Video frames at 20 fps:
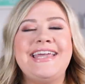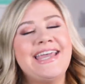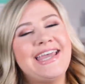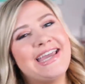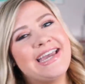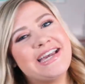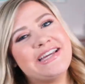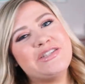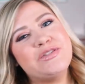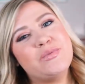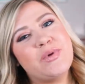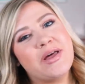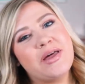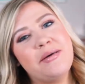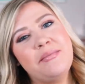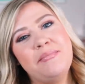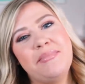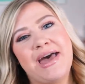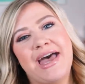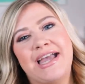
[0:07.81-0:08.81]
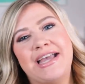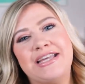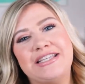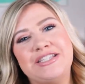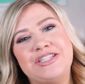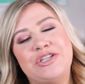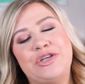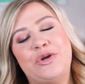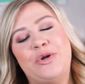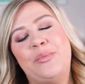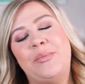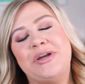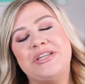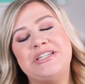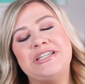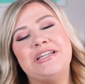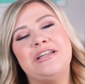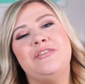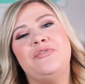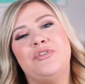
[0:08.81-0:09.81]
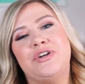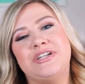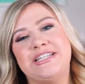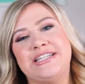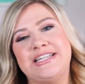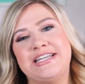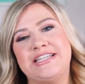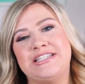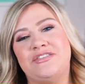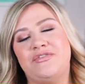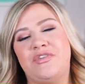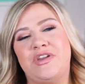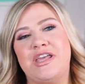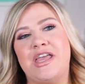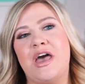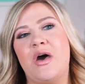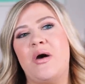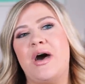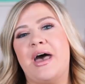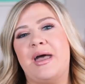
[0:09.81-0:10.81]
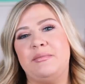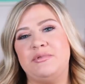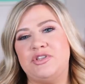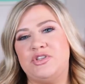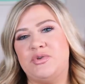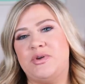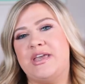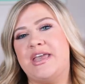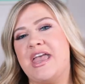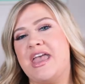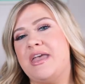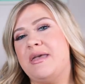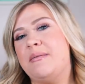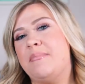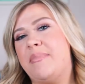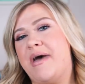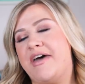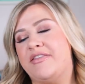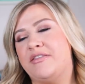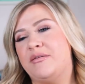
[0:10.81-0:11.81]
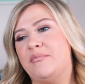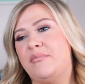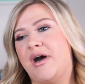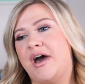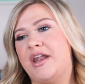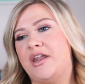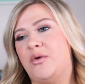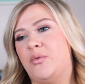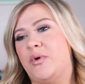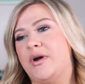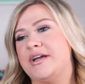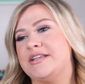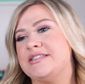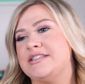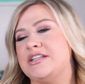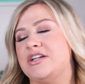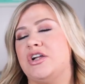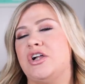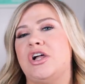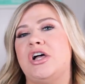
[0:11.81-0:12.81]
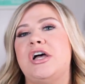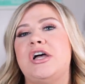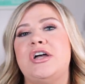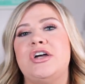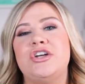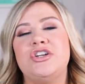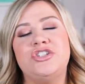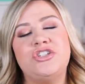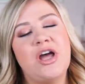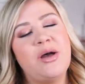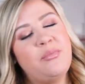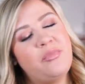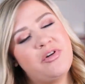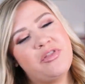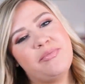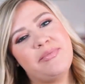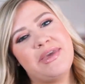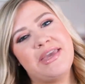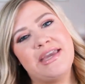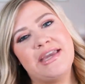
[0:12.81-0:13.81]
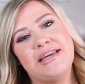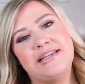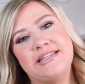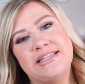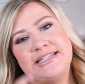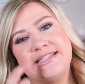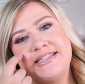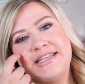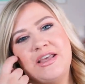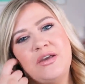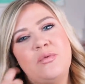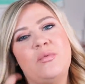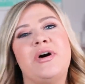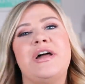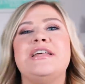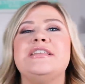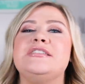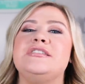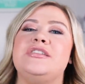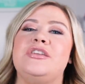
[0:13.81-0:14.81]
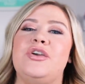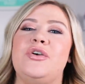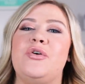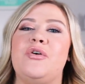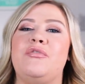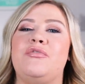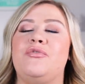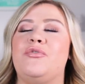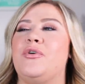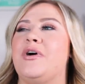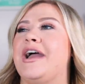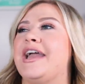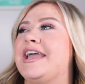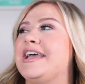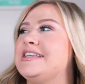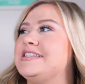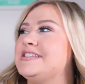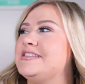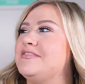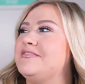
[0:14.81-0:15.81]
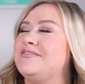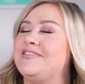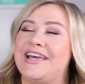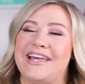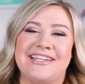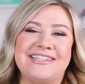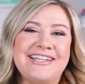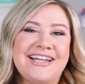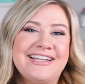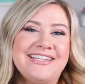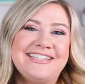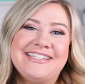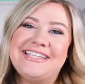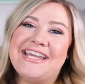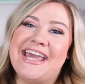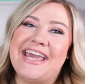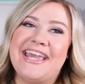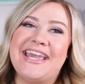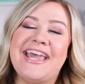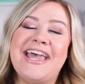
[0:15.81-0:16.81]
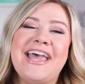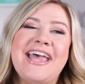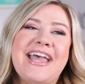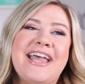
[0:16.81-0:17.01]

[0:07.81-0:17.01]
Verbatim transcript: Hey guys, welcome back to my channel. For today's video, I'm doing a Bath and Body Works little shop with me to see what is new for, I guess, Valentine's Day.